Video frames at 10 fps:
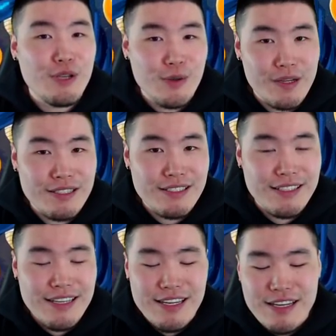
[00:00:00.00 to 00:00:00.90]
unit.
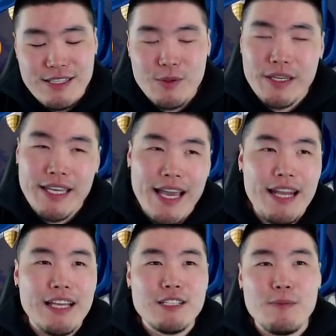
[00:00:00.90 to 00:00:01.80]
So we can't
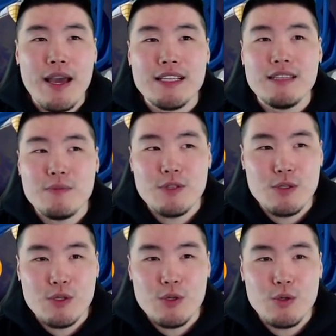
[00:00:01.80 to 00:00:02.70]
expect him to
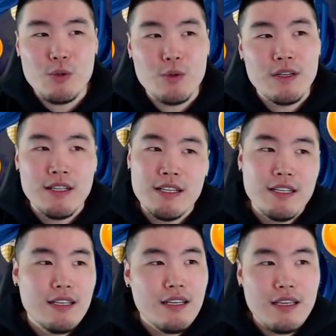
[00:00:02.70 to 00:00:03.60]
do,
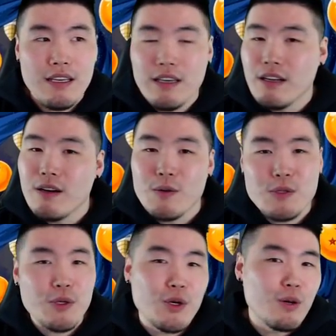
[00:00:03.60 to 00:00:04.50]
you know,
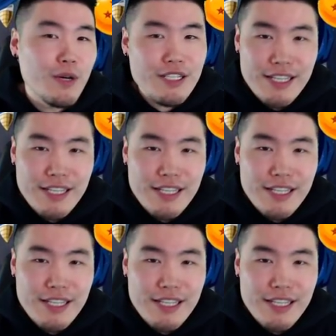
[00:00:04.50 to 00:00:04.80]
too much